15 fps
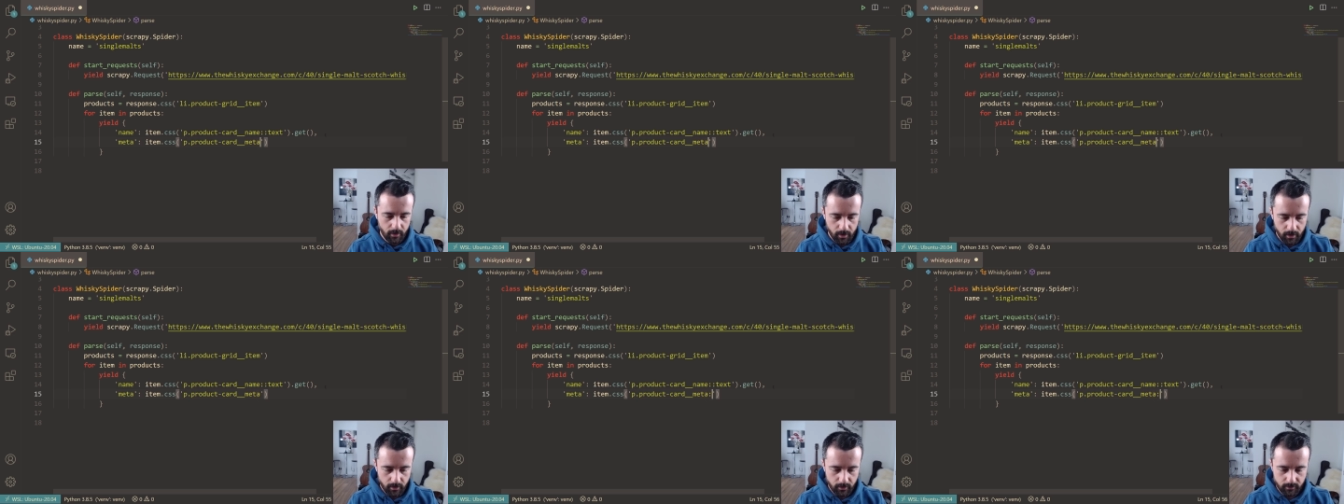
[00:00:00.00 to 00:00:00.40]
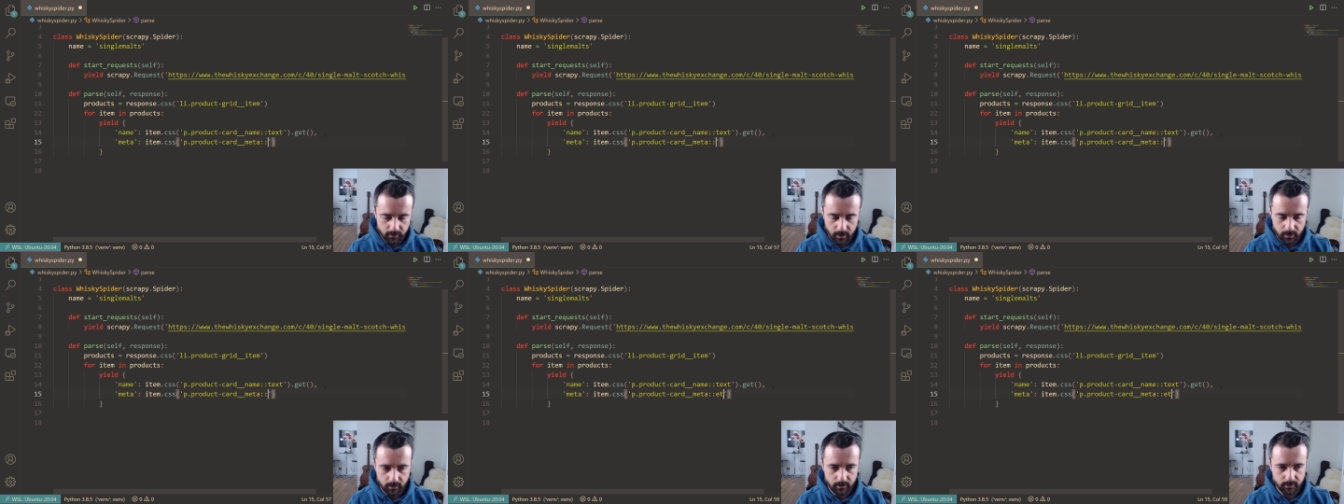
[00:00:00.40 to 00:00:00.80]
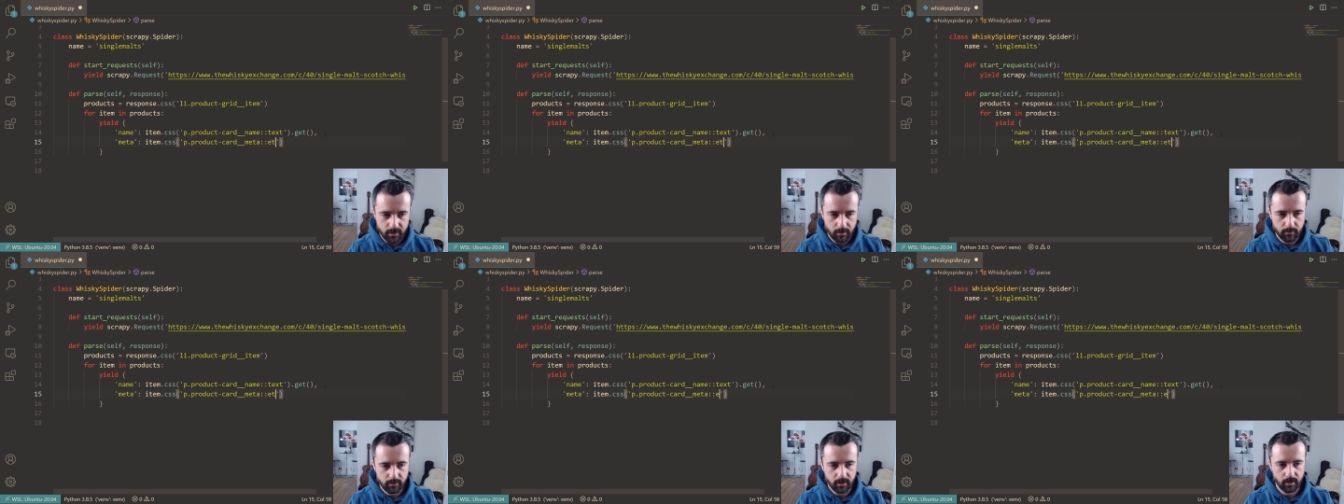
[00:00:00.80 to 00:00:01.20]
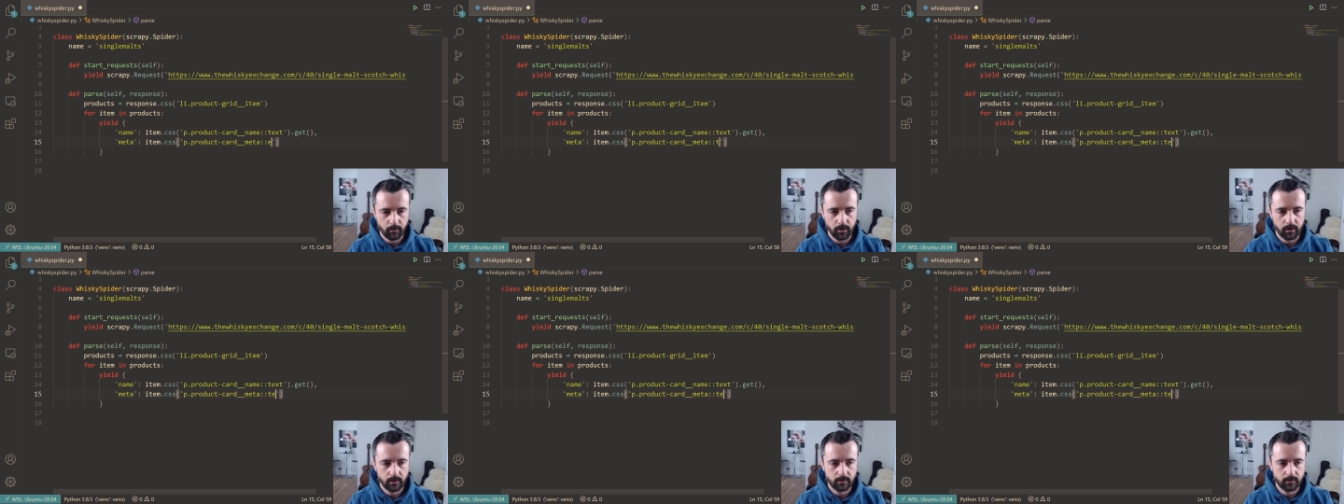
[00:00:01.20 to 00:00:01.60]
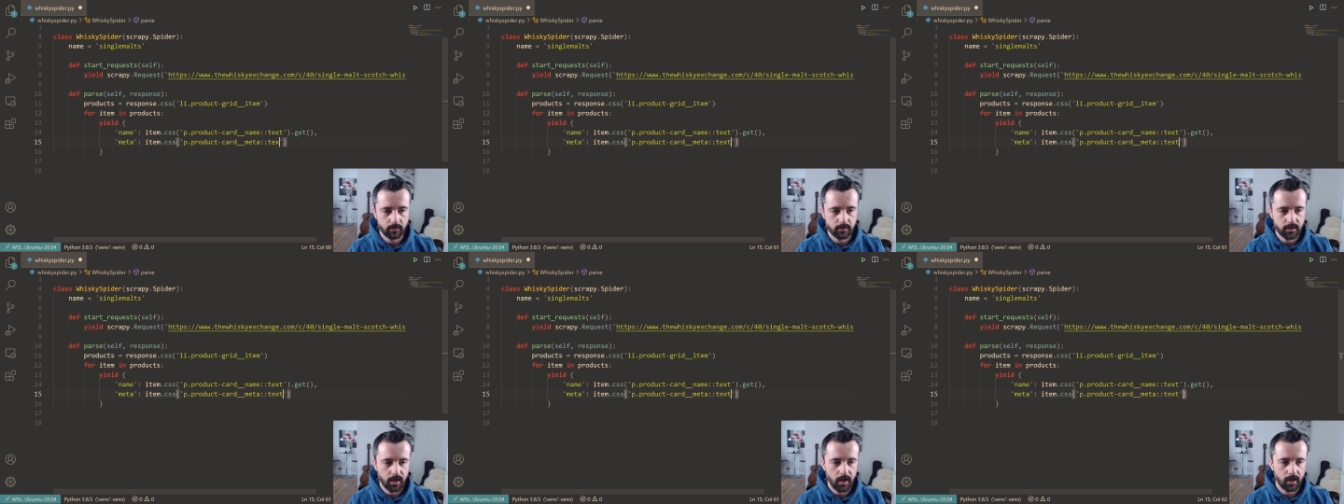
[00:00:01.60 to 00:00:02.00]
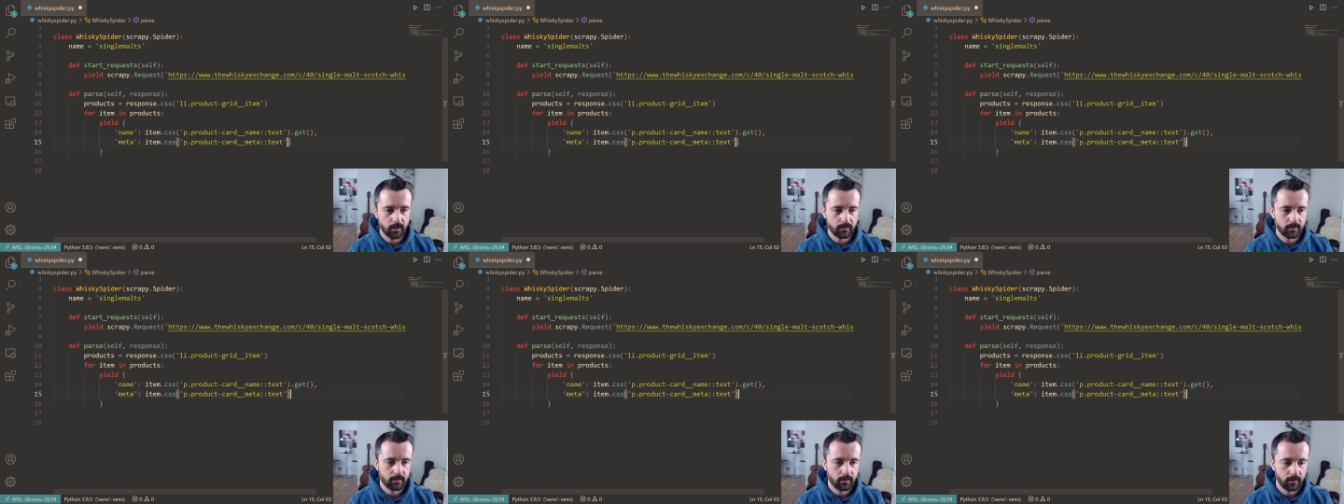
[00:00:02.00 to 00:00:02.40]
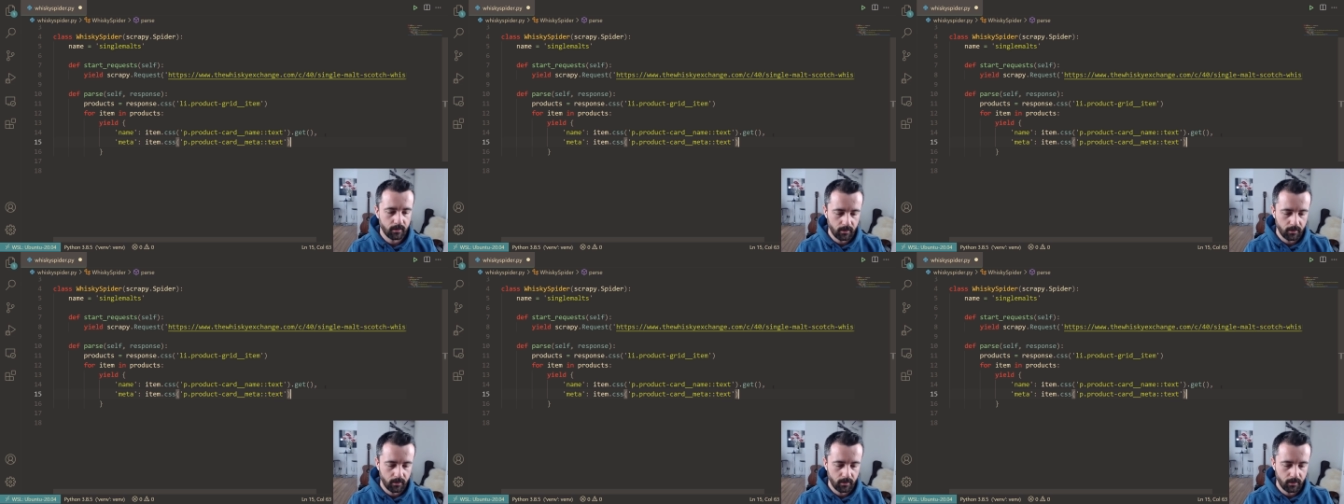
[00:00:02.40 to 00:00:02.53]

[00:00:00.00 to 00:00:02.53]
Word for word: and then exactly the same thing we can do text